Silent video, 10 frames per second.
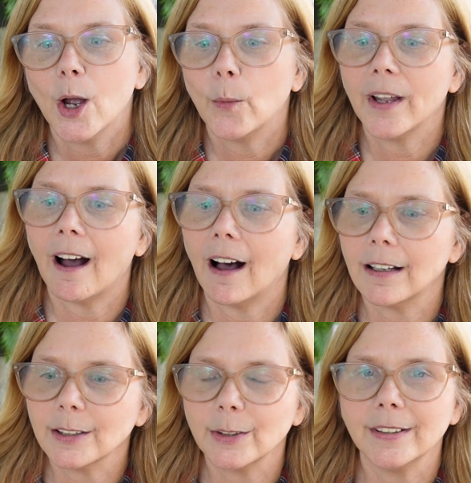We
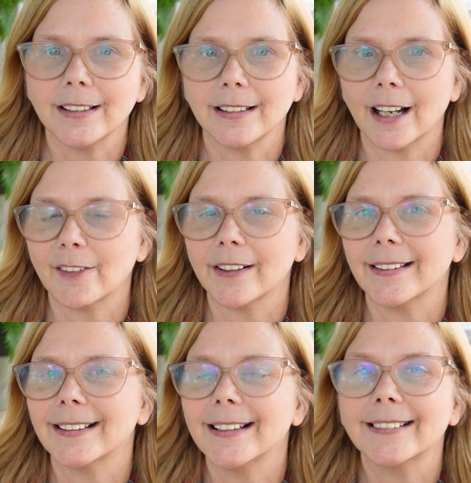also discovered
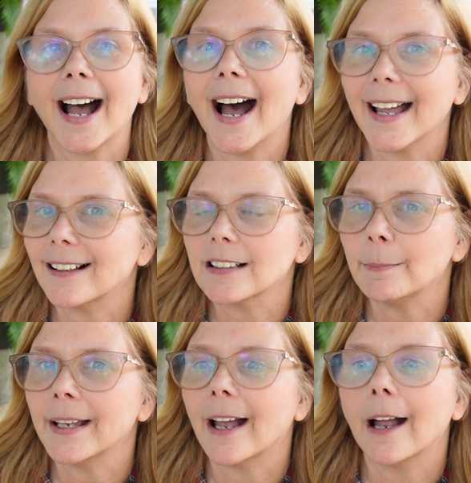that the tiles
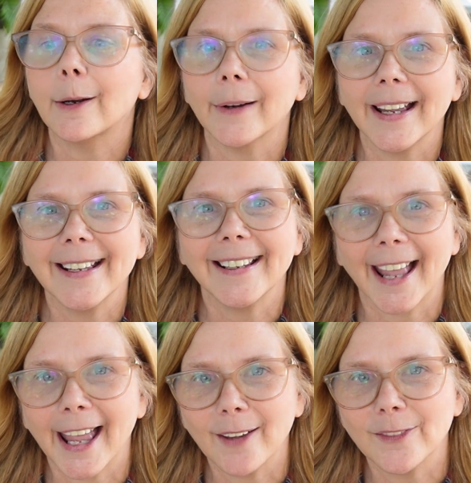make a great
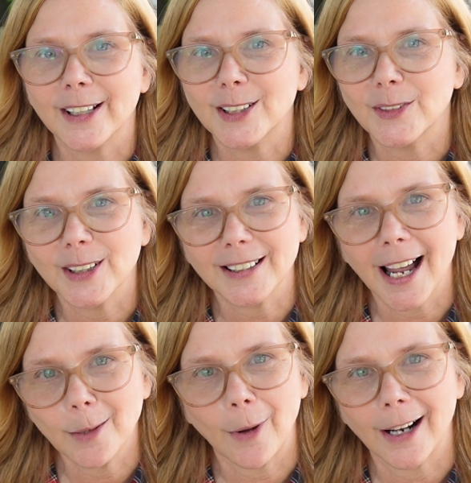canvas for
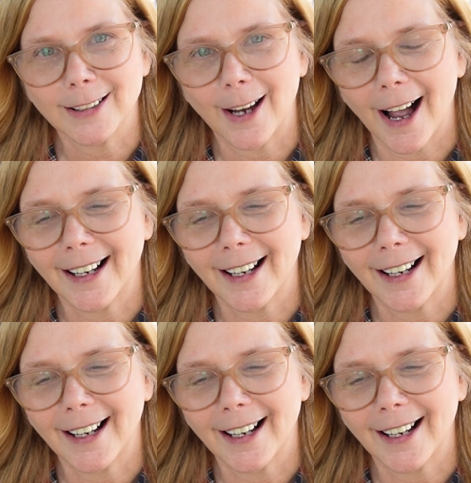sidewalk chalk.